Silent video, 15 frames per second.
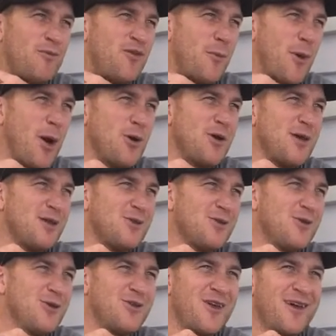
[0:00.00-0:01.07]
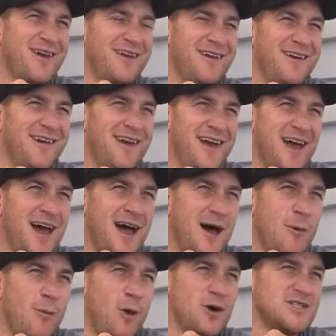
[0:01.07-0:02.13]
Topoki at 13,
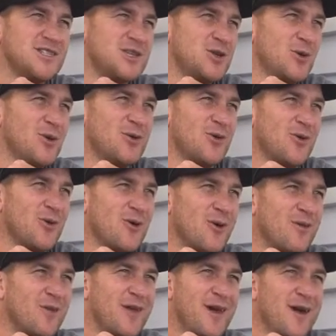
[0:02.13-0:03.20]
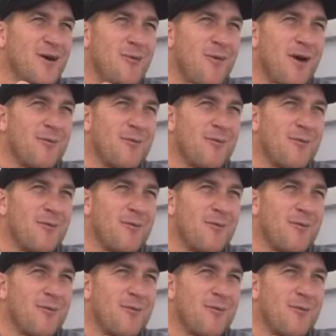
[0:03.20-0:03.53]
Wangasadodo on